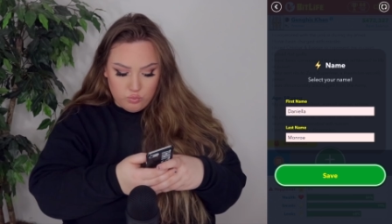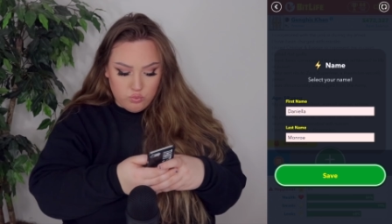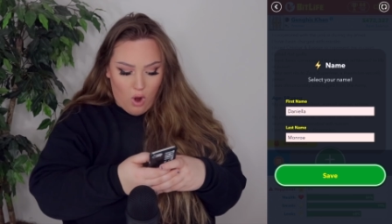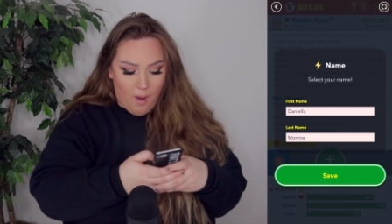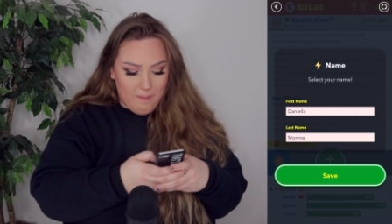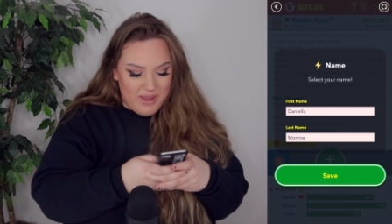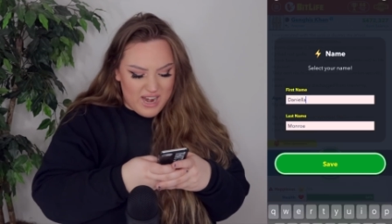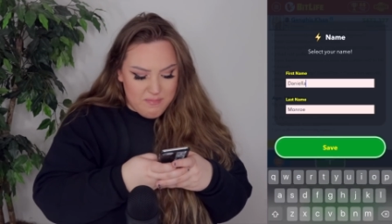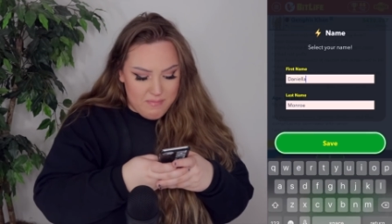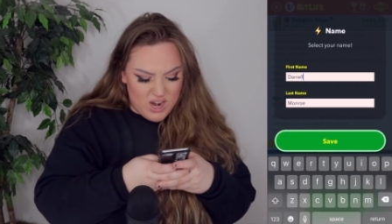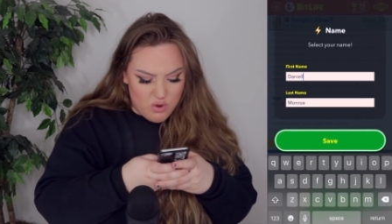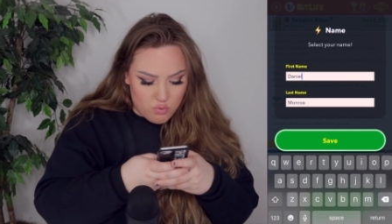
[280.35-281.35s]
Robin
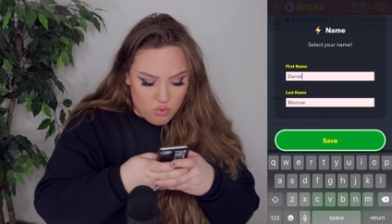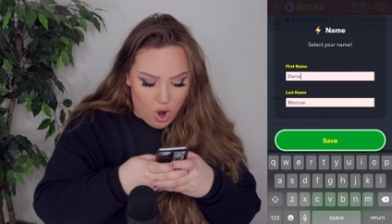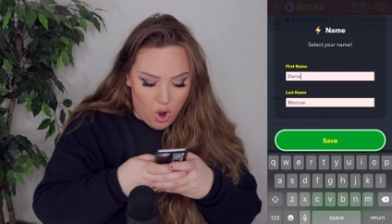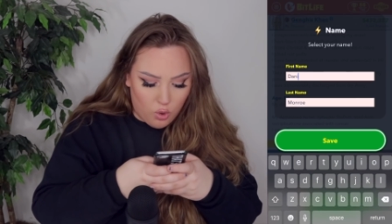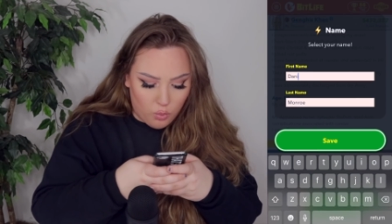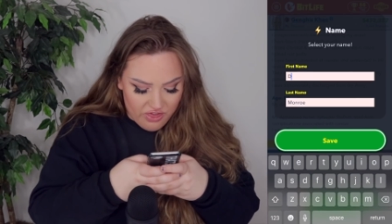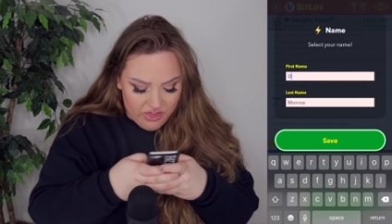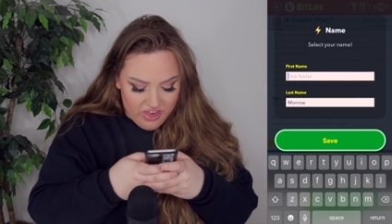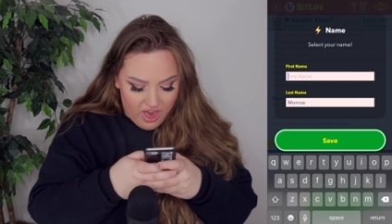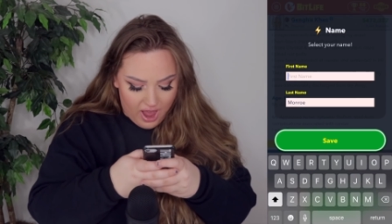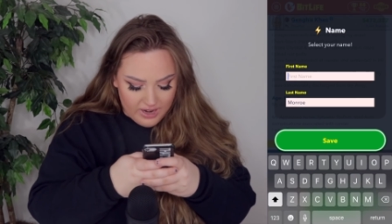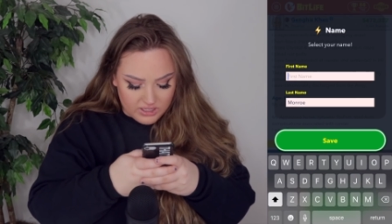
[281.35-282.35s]
Monroe.
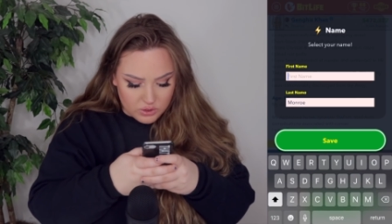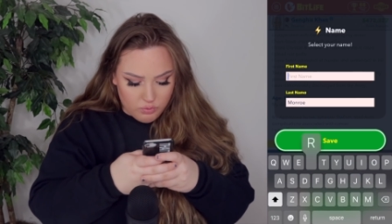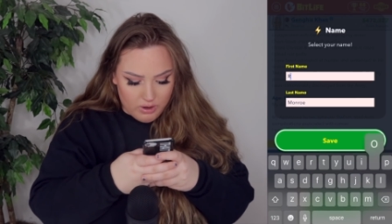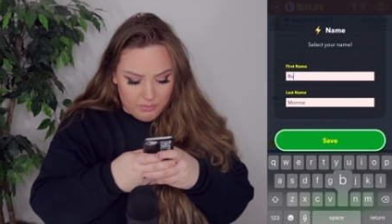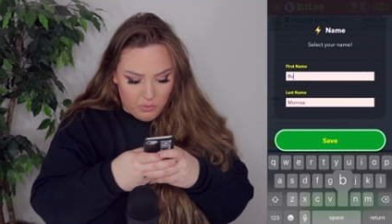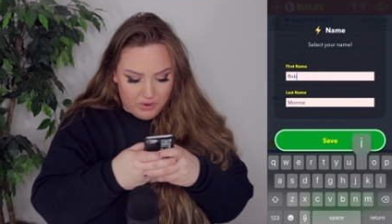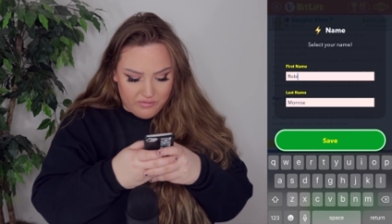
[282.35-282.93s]
That is what I'm going